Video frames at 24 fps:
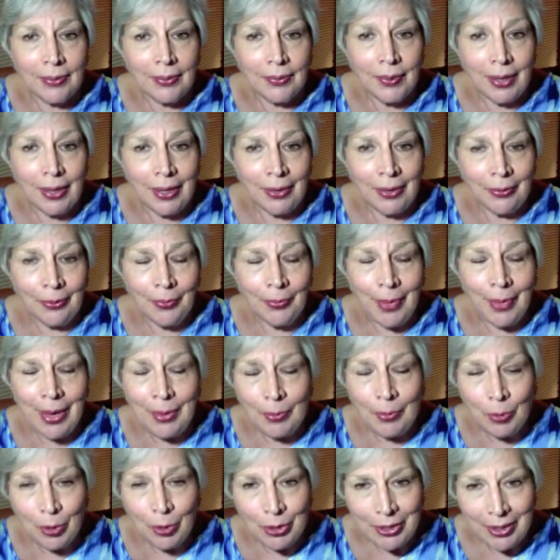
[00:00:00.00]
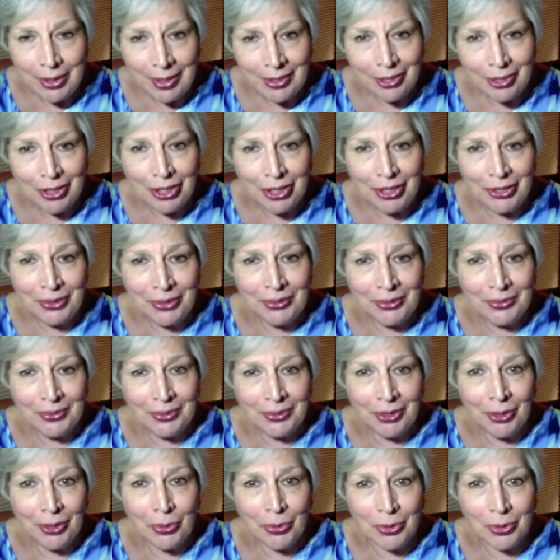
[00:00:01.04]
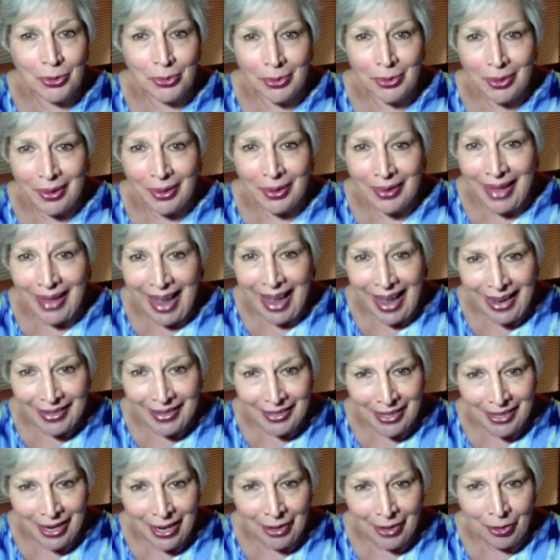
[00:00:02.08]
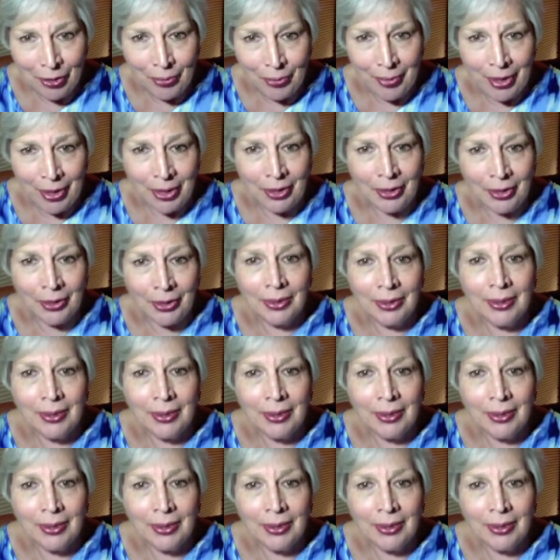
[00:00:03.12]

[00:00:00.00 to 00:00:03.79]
it'll make more sense to you. The course will hang together better.